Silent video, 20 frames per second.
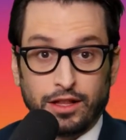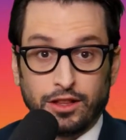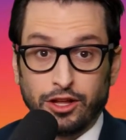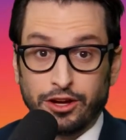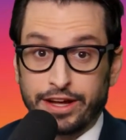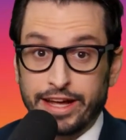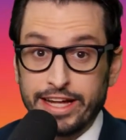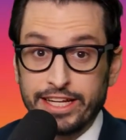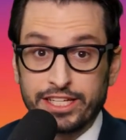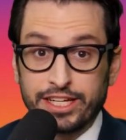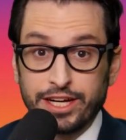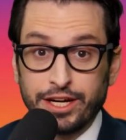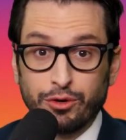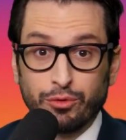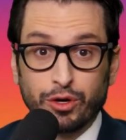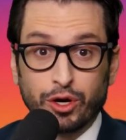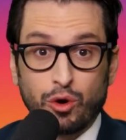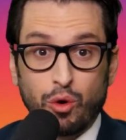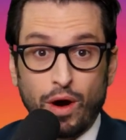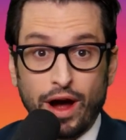Look, it's going
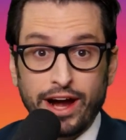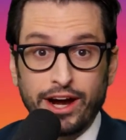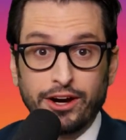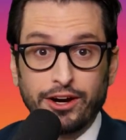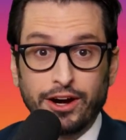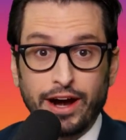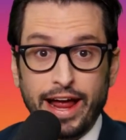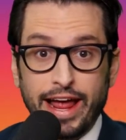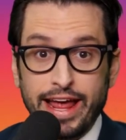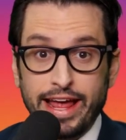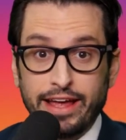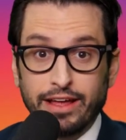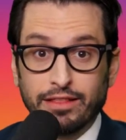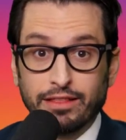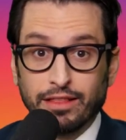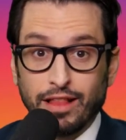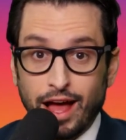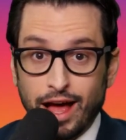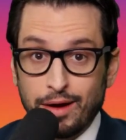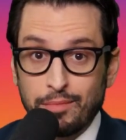to require a
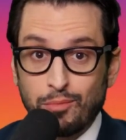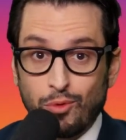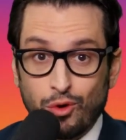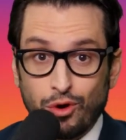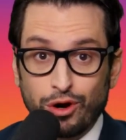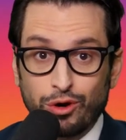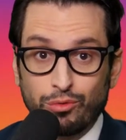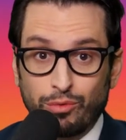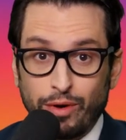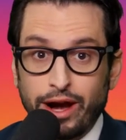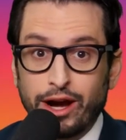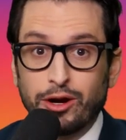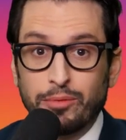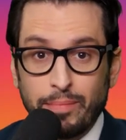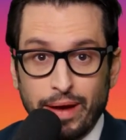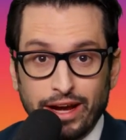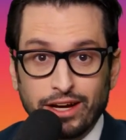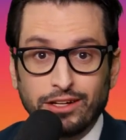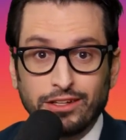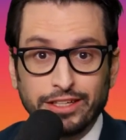lot more rare
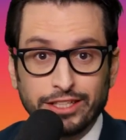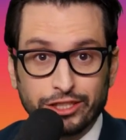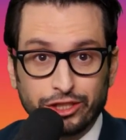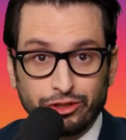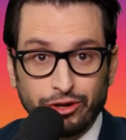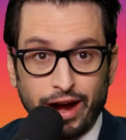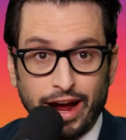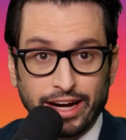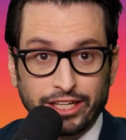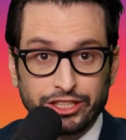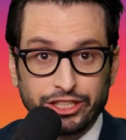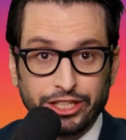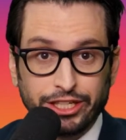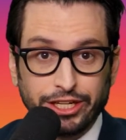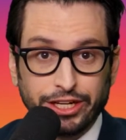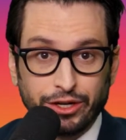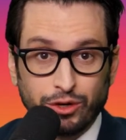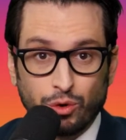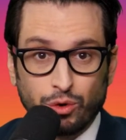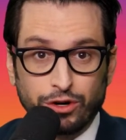metal
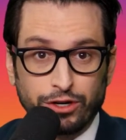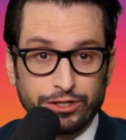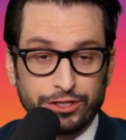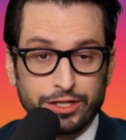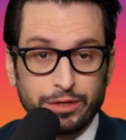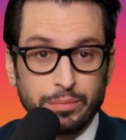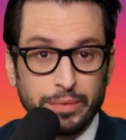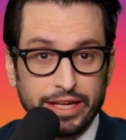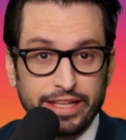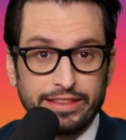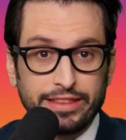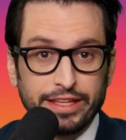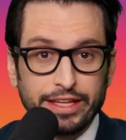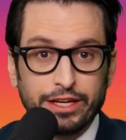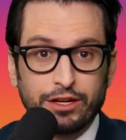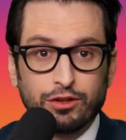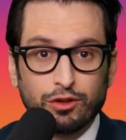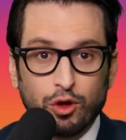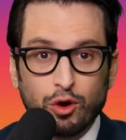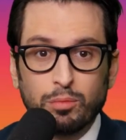extraction in order to meet
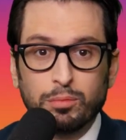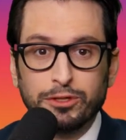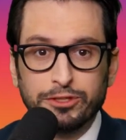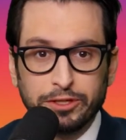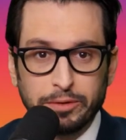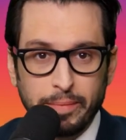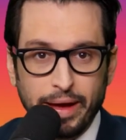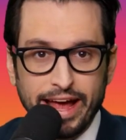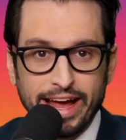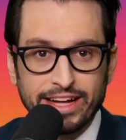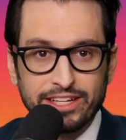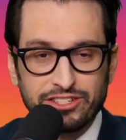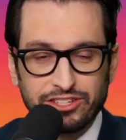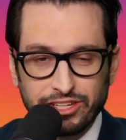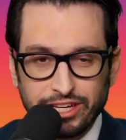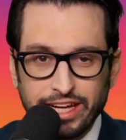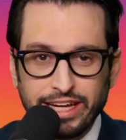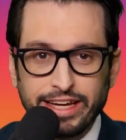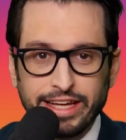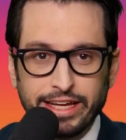the global
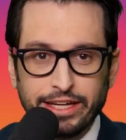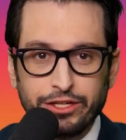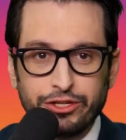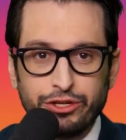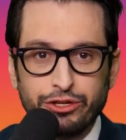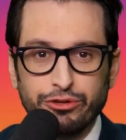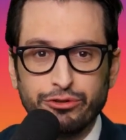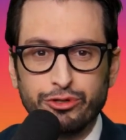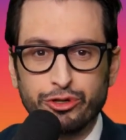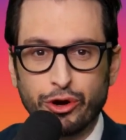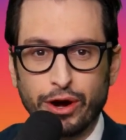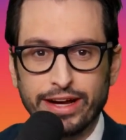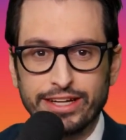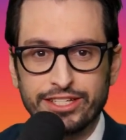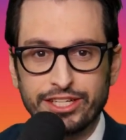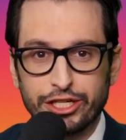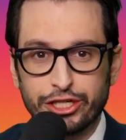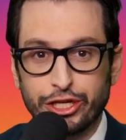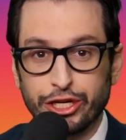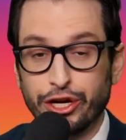demands needed to
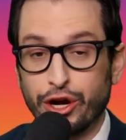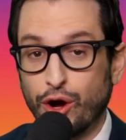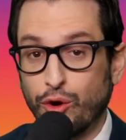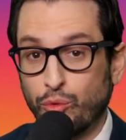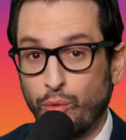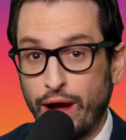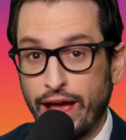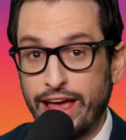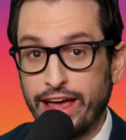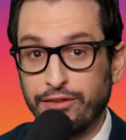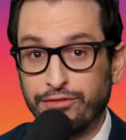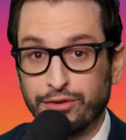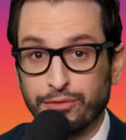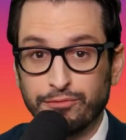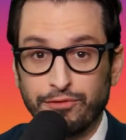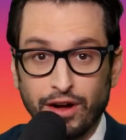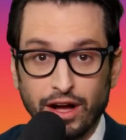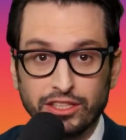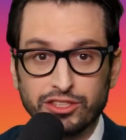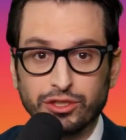transition away
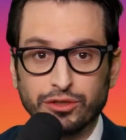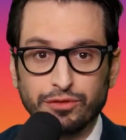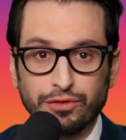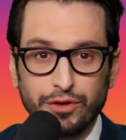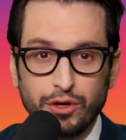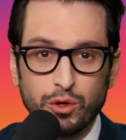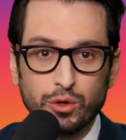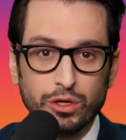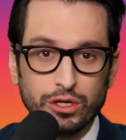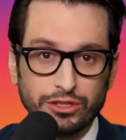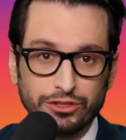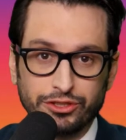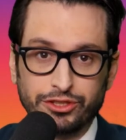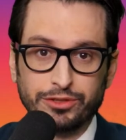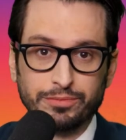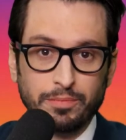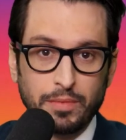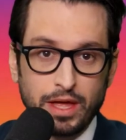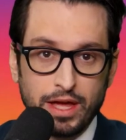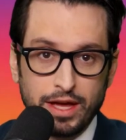from fossil
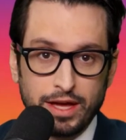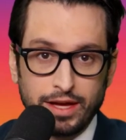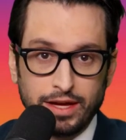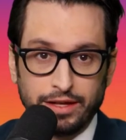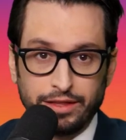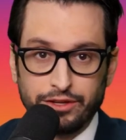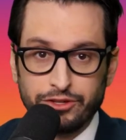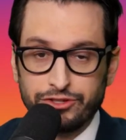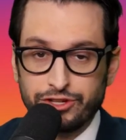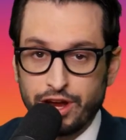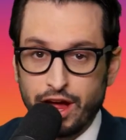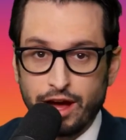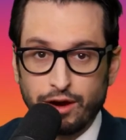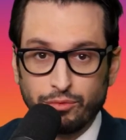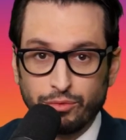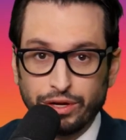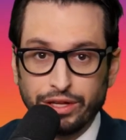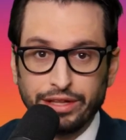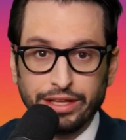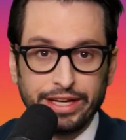fuels. There's
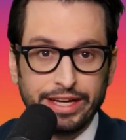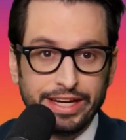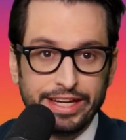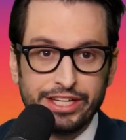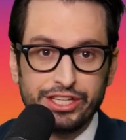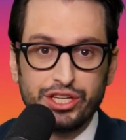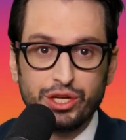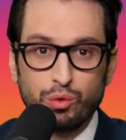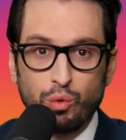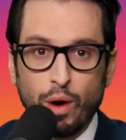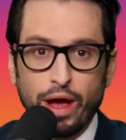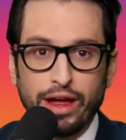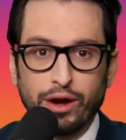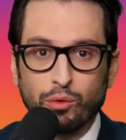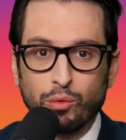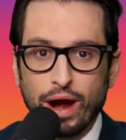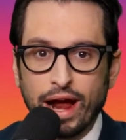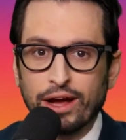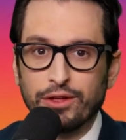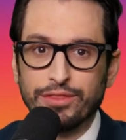not really an easy way
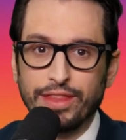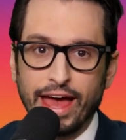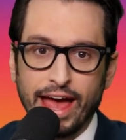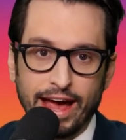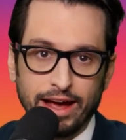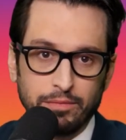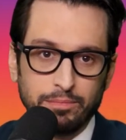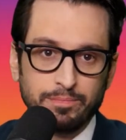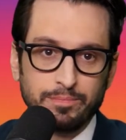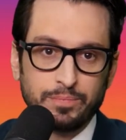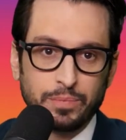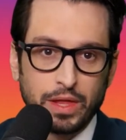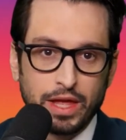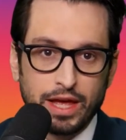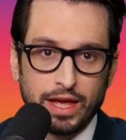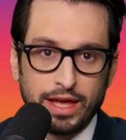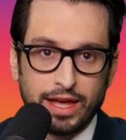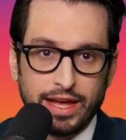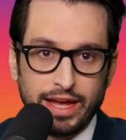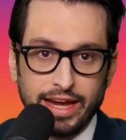around that.
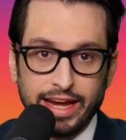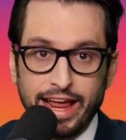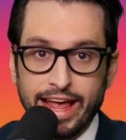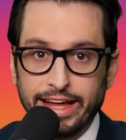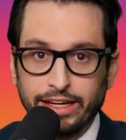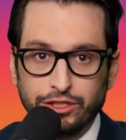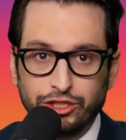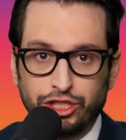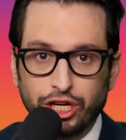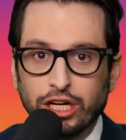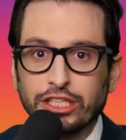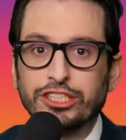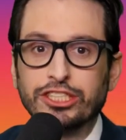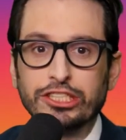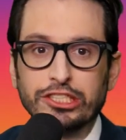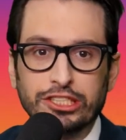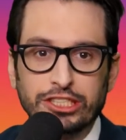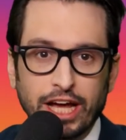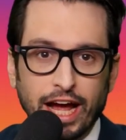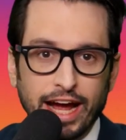In a just
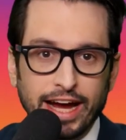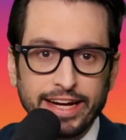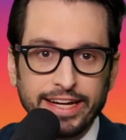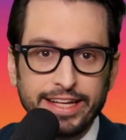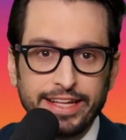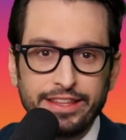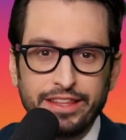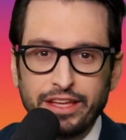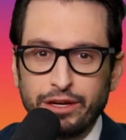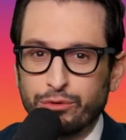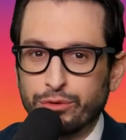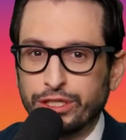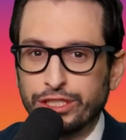society, the